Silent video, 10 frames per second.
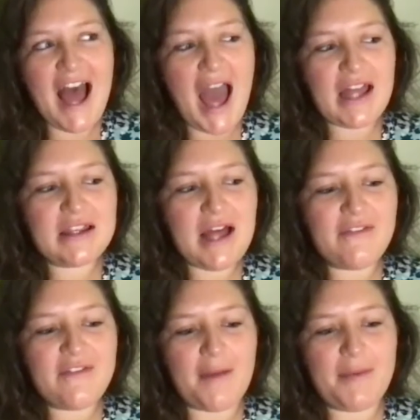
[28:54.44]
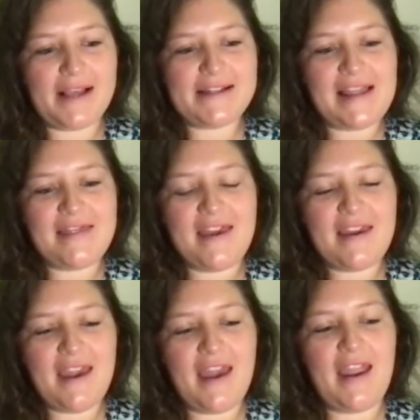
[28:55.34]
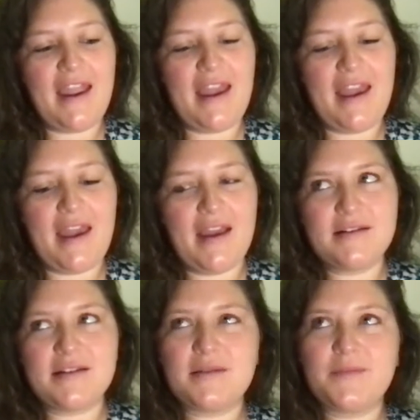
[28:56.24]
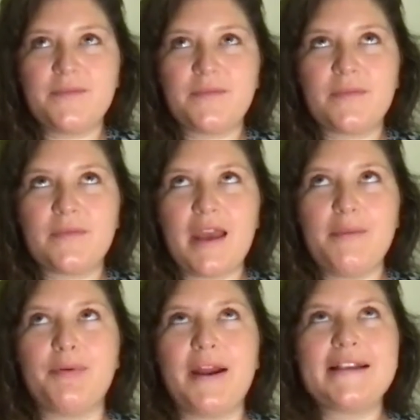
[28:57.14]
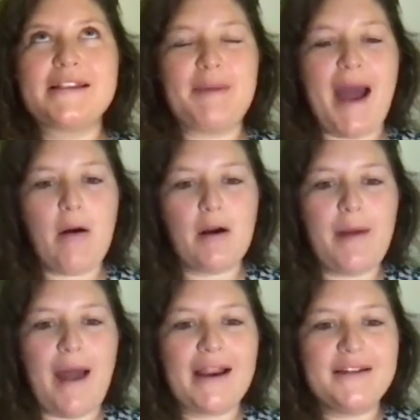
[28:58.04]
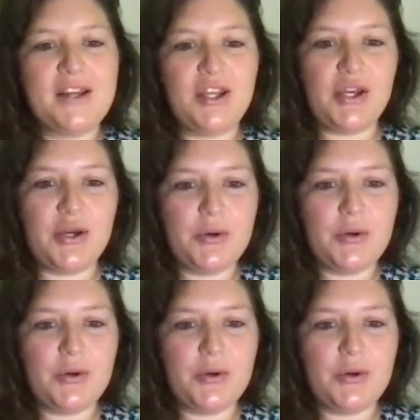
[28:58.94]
love that, because I think it brings the power back to you.